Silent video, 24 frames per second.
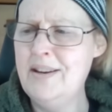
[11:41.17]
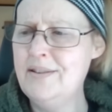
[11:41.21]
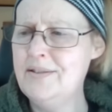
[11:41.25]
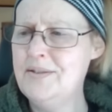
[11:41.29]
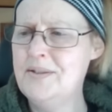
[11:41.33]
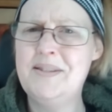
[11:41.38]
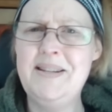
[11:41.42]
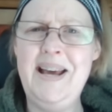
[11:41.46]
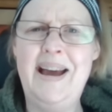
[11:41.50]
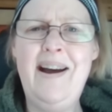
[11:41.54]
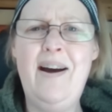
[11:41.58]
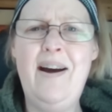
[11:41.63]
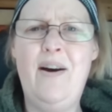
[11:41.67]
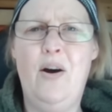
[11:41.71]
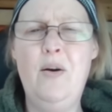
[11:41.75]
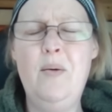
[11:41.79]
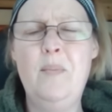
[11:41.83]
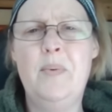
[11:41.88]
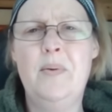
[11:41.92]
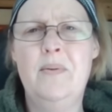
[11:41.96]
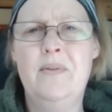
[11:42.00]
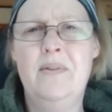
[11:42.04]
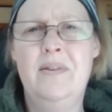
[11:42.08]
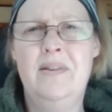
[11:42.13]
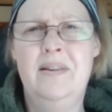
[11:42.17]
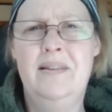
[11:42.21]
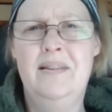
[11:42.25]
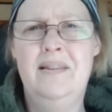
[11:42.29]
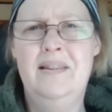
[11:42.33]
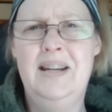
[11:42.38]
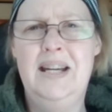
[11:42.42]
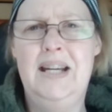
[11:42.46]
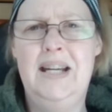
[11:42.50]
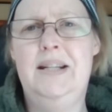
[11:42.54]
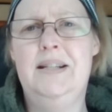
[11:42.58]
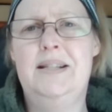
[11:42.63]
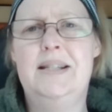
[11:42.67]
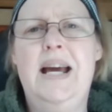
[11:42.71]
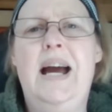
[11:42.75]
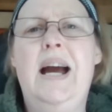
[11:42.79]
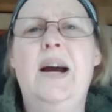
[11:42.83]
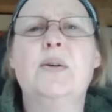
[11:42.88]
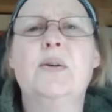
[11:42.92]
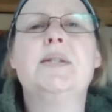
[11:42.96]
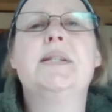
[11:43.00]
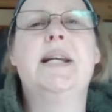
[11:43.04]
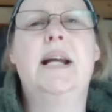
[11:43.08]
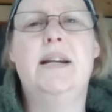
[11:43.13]
is set up in a
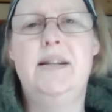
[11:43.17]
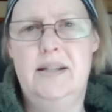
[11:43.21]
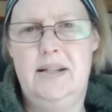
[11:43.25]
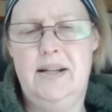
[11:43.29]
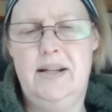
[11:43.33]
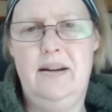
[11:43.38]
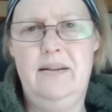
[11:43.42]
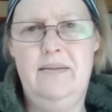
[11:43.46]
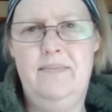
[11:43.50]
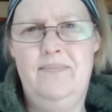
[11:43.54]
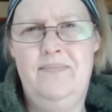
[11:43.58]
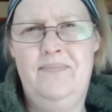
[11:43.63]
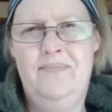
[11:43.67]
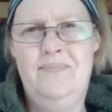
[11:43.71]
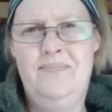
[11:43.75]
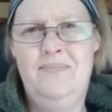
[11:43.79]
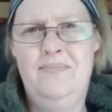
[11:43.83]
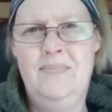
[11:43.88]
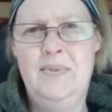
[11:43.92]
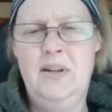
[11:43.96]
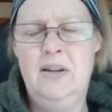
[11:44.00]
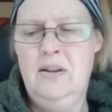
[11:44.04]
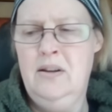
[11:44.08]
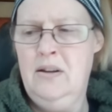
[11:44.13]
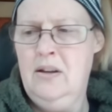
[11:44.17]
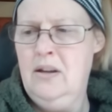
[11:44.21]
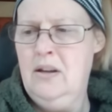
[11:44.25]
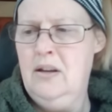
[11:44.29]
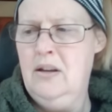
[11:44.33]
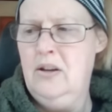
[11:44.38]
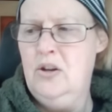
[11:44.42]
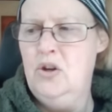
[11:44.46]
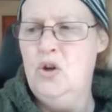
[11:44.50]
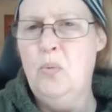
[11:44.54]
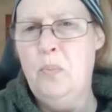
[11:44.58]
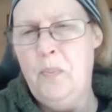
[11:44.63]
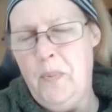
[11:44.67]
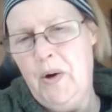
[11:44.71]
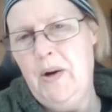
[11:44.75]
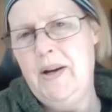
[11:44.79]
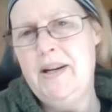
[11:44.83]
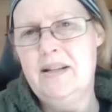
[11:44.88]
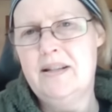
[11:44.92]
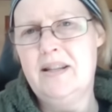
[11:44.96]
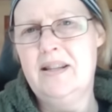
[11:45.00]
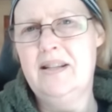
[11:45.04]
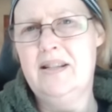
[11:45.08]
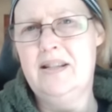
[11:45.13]
town centre. You're
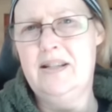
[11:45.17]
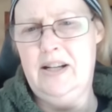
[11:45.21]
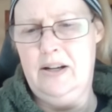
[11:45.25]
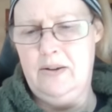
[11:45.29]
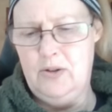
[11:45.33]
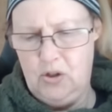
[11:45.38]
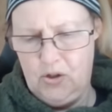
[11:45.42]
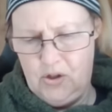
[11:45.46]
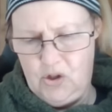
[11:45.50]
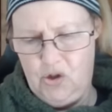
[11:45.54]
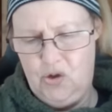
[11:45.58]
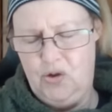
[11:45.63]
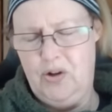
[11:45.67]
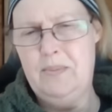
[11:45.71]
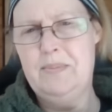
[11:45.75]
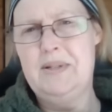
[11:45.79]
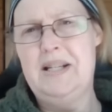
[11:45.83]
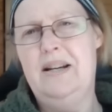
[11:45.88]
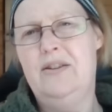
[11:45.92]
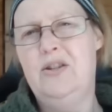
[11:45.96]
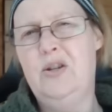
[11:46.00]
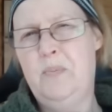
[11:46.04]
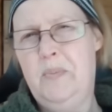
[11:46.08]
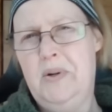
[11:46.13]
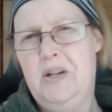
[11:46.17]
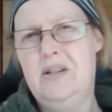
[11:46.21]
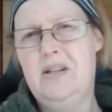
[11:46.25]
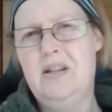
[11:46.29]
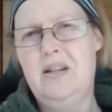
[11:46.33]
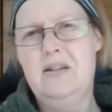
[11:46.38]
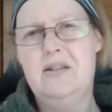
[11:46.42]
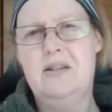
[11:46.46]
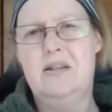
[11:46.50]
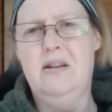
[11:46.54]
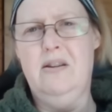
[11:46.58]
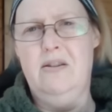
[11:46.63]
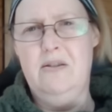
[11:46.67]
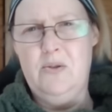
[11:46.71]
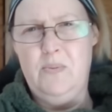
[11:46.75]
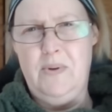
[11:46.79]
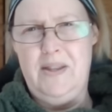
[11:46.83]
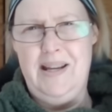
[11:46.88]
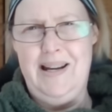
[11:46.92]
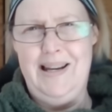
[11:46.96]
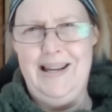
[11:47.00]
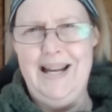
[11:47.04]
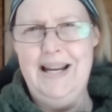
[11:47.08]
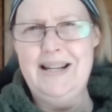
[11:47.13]
put into the stirrup, you're stripped down, you're put into the
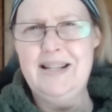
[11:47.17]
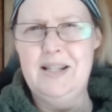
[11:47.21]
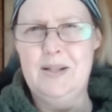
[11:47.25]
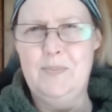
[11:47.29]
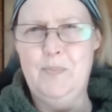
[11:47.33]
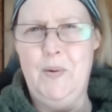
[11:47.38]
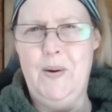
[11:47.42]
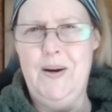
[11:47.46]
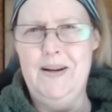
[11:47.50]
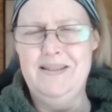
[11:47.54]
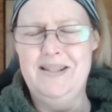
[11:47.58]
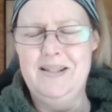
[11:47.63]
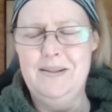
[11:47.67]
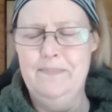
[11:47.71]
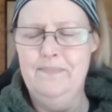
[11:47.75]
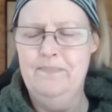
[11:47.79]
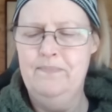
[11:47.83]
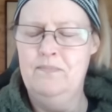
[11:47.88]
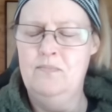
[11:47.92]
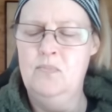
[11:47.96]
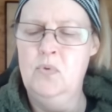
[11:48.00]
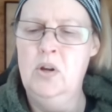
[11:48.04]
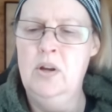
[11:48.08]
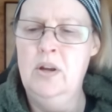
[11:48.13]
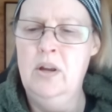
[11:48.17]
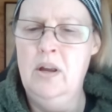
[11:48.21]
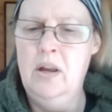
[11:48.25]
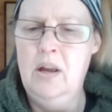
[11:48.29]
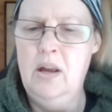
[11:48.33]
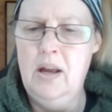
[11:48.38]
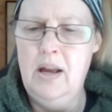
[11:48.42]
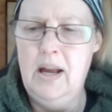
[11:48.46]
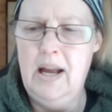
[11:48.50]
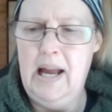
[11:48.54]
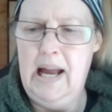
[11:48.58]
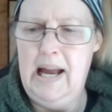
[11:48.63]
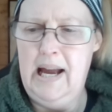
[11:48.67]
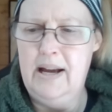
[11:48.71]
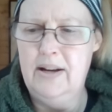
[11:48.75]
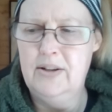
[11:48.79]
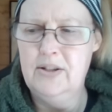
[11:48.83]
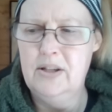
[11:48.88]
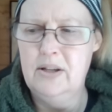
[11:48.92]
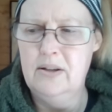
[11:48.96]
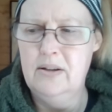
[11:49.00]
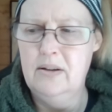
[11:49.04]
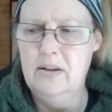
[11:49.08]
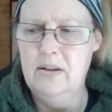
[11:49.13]
stirrups with your legs spread,
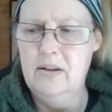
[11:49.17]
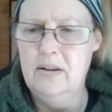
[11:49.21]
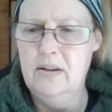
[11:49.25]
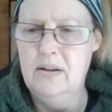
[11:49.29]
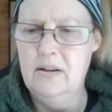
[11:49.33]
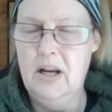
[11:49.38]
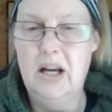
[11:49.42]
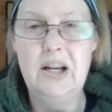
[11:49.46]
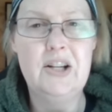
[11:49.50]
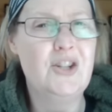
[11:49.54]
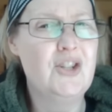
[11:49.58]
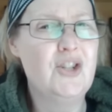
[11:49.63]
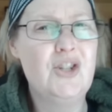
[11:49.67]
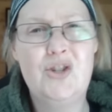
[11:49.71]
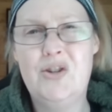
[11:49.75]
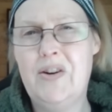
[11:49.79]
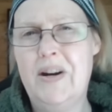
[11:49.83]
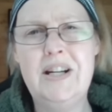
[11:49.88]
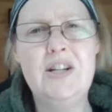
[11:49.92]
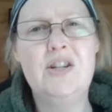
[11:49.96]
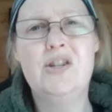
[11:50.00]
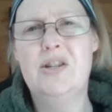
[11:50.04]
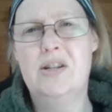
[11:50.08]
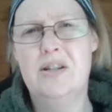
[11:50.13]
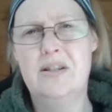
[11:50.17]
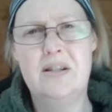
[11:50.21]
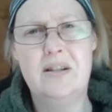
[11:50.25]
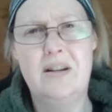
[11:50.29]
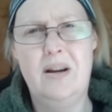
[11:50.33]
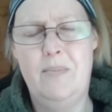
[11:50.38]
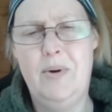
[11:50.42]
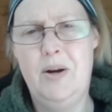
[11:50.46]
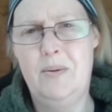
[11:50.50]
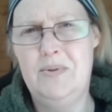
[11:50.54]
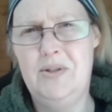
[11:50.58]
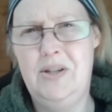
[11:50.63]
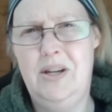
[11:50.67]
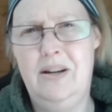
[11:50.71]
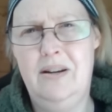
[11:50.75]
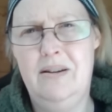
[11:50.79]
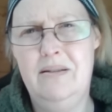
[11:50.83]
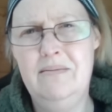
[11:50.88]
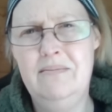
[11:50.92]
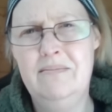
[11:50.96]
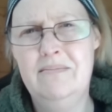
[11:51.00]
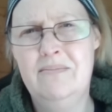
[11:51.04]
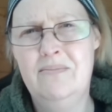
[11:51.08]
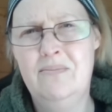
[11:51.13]
and as strangers come up to
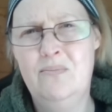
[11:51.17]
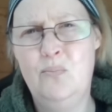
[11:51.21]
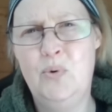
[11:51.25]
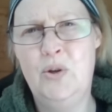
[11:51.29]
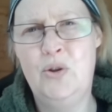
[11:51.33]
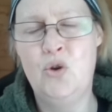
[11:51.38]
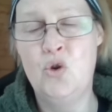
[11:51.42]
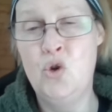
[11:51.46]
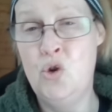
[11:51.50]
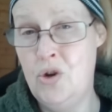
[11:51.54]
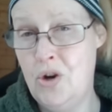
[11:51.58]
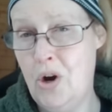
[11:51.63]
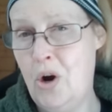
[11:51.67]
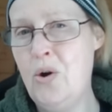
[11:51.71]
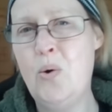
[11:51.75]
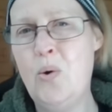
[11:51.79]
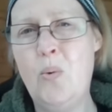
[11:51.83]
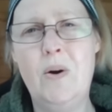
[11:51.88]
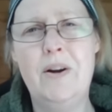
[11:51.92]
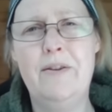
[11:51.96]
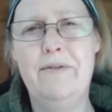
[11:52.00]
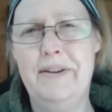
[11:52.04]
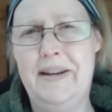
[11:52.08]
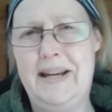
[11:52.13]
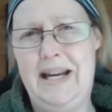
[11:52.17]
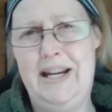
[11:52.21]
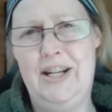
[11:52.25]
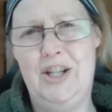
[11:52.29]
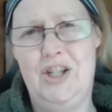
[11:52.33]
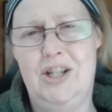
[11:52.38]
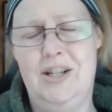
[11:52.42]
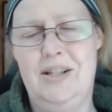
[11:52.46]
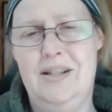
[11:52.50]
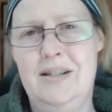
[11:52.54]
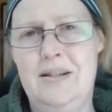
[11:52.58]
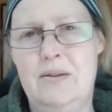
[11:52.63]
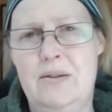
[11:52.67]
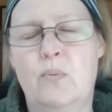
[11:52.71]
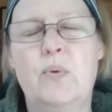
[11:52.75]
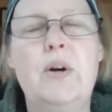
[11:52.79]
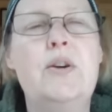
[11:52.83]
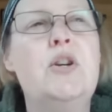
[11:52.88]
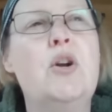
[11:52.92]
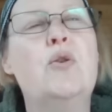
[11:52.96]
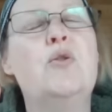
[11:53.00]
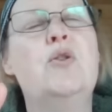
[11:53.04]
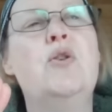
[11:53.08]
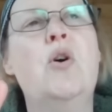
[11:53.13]
you with no qualifications,
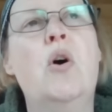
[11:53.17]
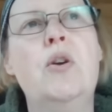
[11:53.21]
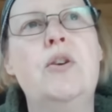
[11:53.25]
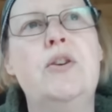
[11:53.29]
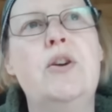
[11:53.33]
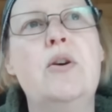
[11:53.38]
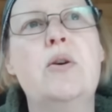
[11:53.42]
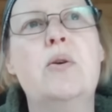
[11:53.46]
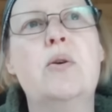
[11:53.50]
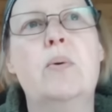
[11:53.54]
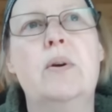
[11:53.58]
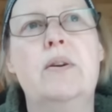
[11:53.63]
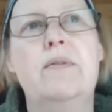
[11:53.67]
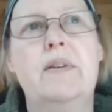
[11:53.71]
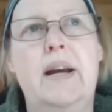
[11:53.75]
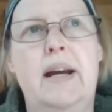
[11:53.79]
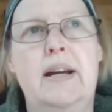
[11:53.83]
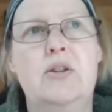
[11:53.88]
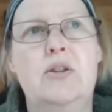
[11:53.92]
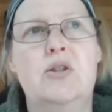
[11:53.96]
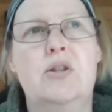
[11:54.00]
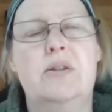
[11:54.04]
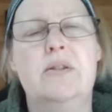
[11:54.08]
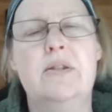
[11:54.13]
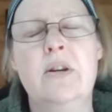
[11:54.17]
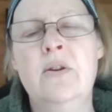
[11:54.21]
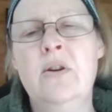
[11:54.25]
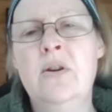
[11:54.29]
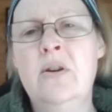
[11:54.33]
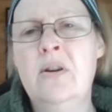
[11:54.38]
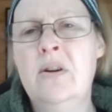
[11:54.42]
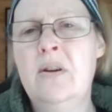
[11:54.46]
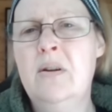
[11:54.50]
well, not no qualifications,